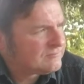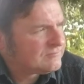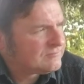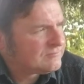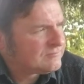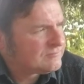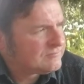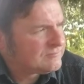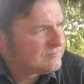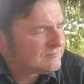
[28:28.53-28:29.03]

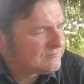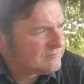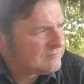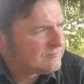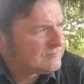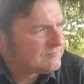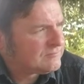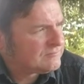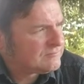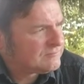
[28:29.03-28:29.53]

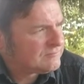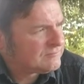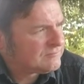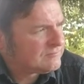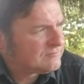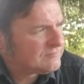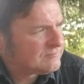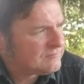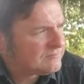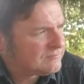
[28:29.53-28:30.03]

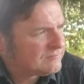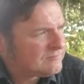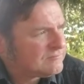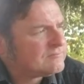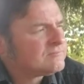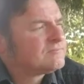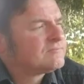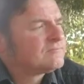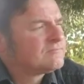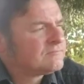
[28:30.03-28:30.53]

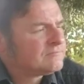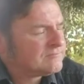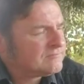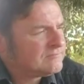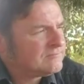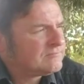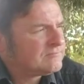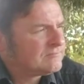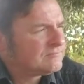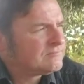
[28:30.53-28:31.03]

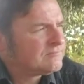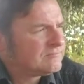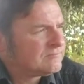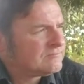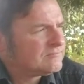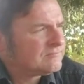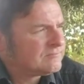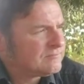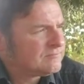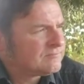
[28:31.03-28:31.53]

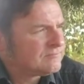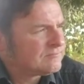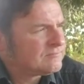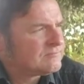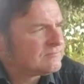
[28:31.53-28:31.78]
The person shown says nothing.